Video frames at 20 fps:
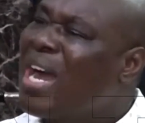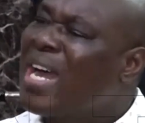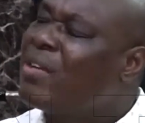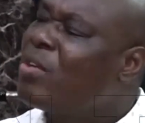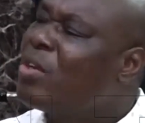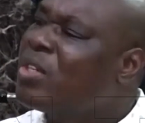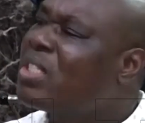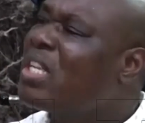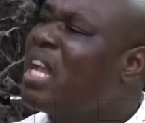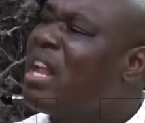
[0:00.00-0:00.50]

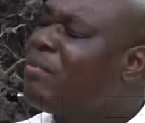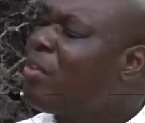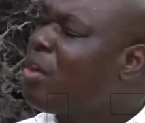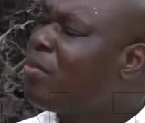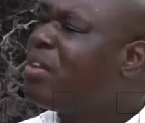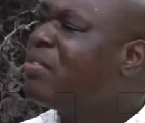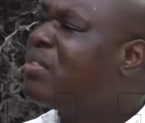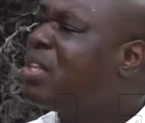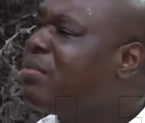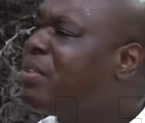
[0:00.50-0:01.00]
cannot sell for
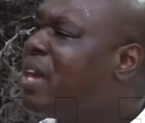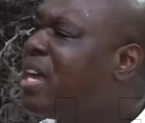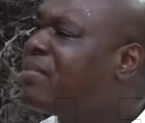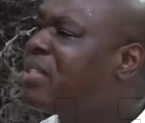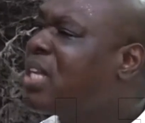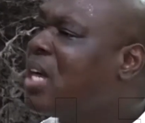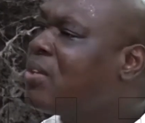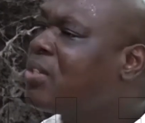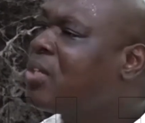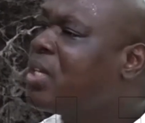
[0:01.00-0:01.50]

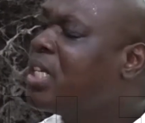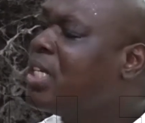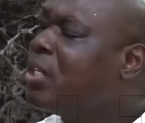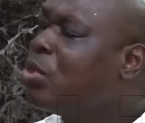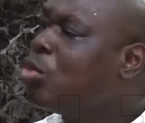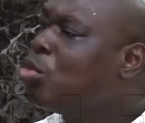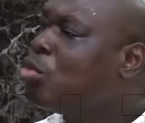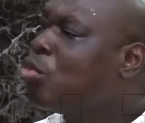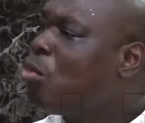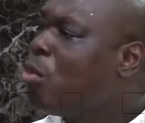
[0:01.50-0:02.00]
55,000 in
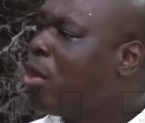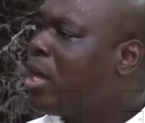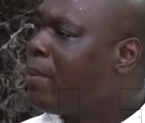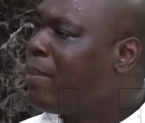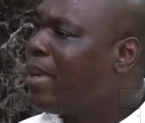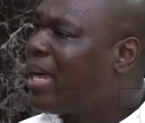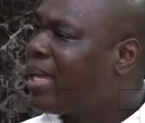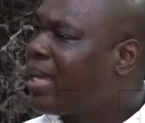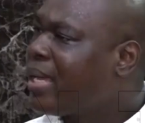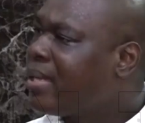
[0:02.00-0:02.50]
Ojuwoye
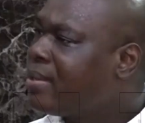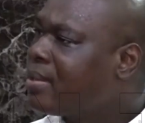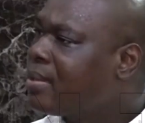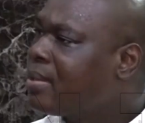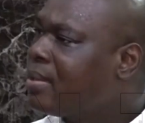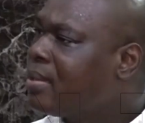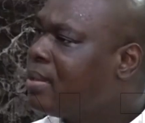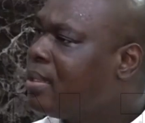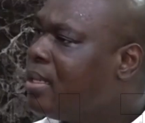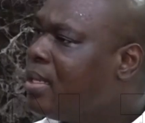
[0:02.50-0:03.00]
market.
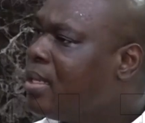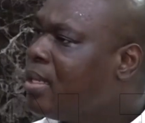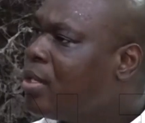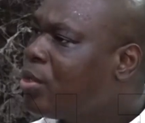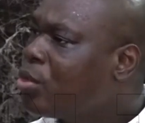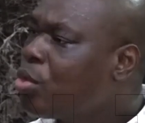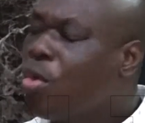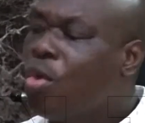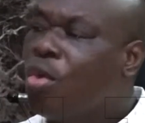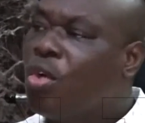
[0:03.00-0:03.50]

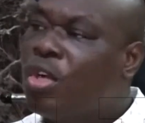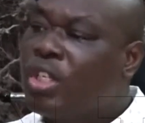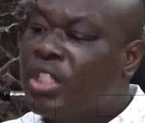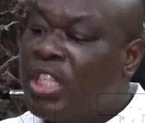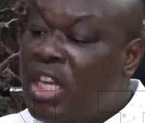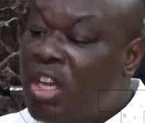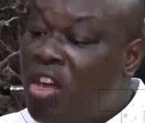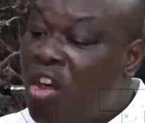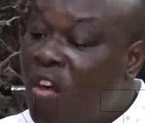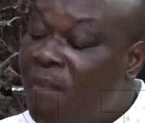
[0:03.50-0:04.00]
So
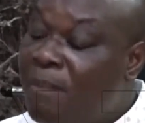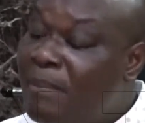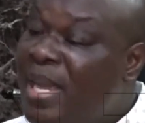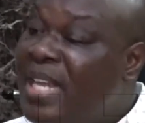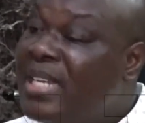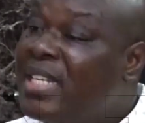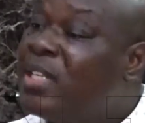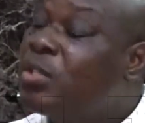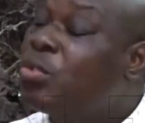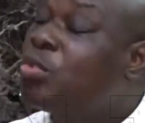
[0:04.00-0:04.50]
the
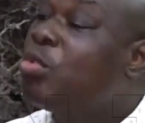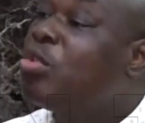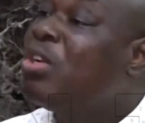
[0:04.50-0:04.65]
government needs to